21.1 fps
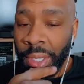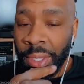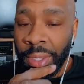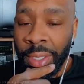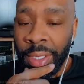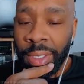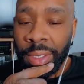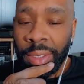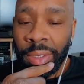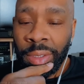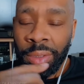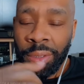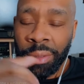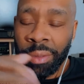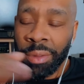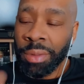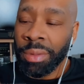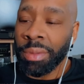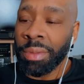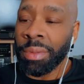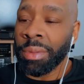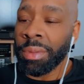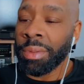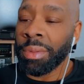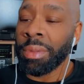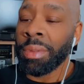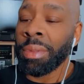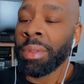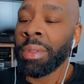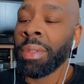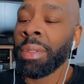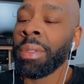I think.
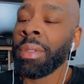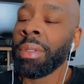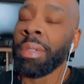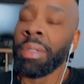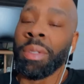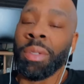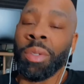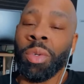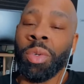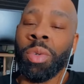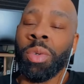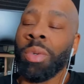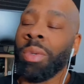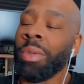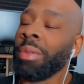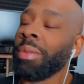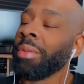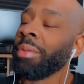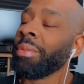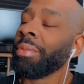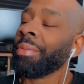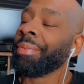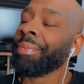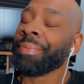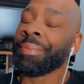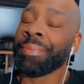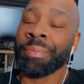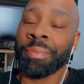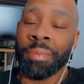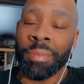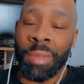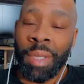Oh.
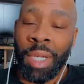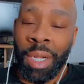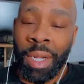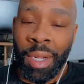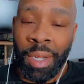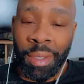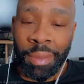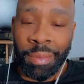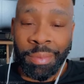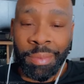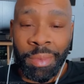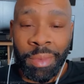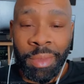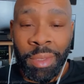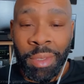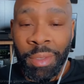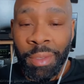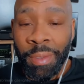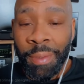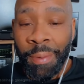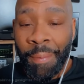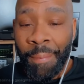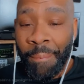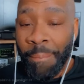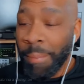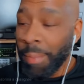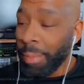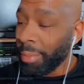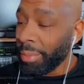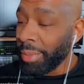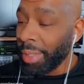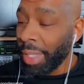I
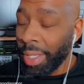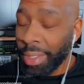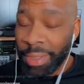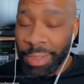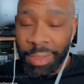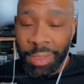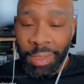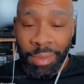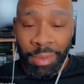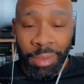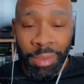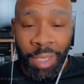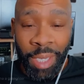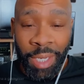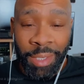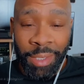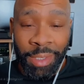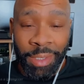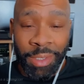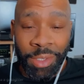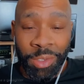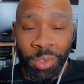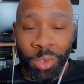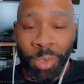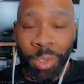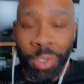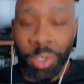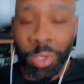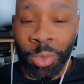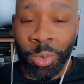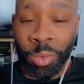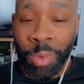need to
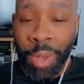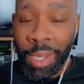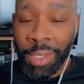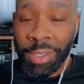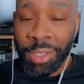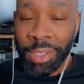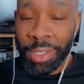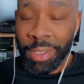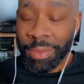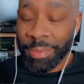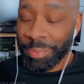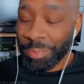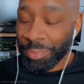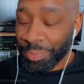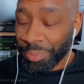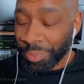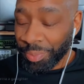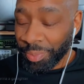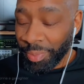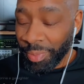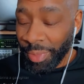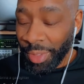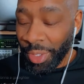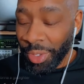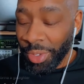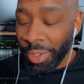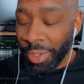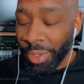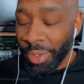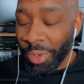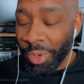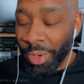do a correction
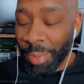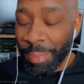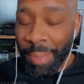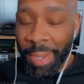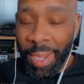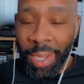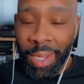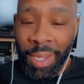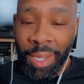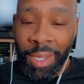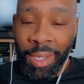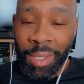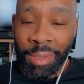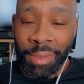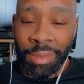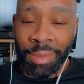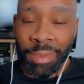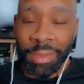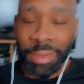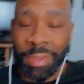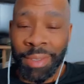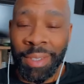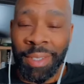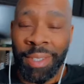on my hand.